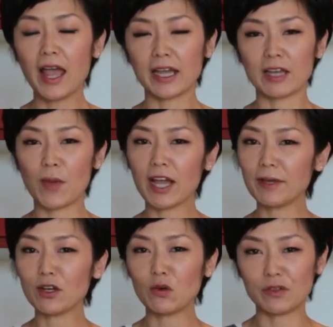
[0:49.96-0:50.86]
It might
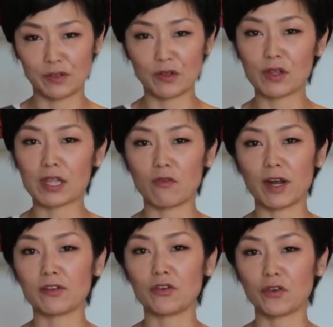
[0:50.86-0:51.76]
be called sushi
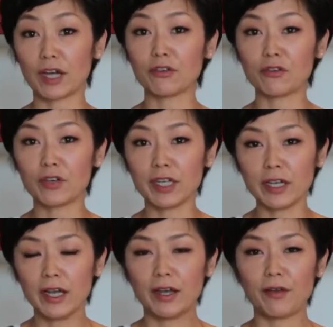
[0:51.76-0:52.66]
rice in your
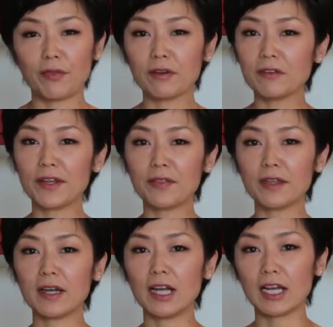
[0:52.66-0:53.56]
country, and there is one thing
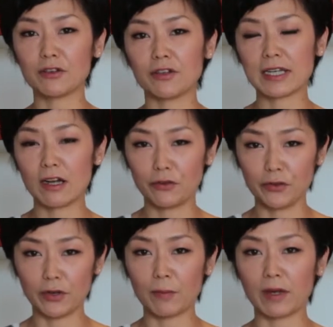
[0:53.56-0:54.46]
I'd like to tell you
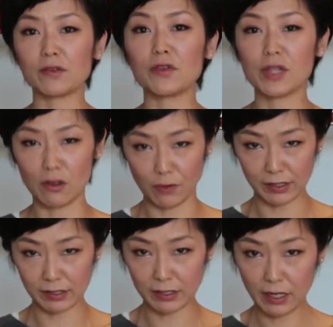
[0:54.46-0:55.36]
about sushi rice.
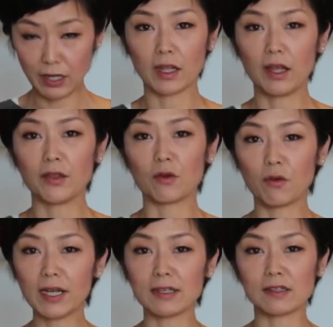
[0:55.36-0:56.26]
The
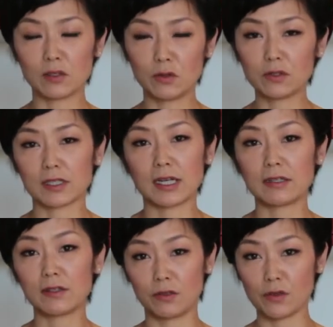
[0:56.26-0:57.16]
rice sold
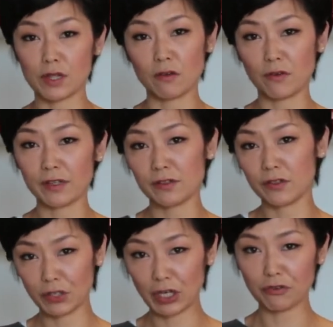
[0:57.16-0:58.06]
as sushi rice in
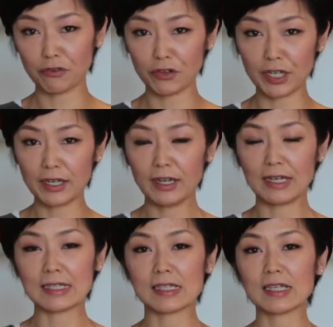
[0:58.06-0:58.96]
your country,
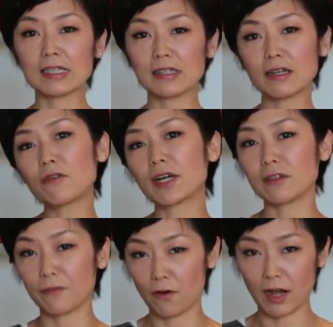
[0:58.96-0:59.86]
it's just the rice
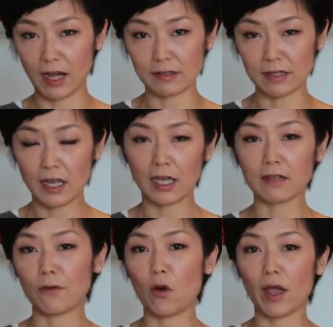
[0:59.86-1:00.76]
for us. It's
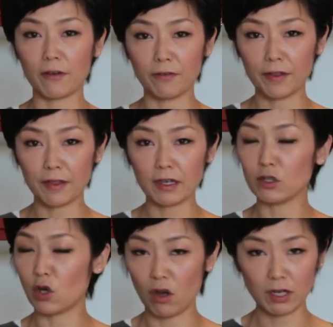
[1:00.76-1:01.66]
for everything,
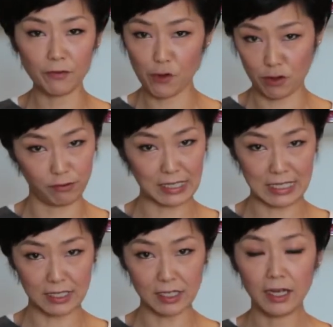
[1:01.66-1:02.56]
not only for
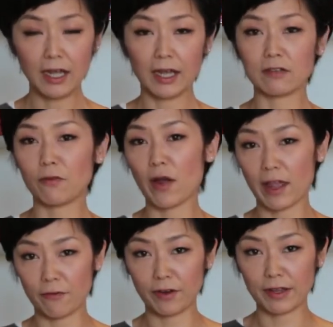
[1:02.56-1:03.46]
sushi. It's for
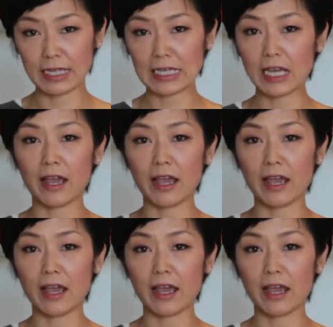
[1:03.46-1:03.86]
everything,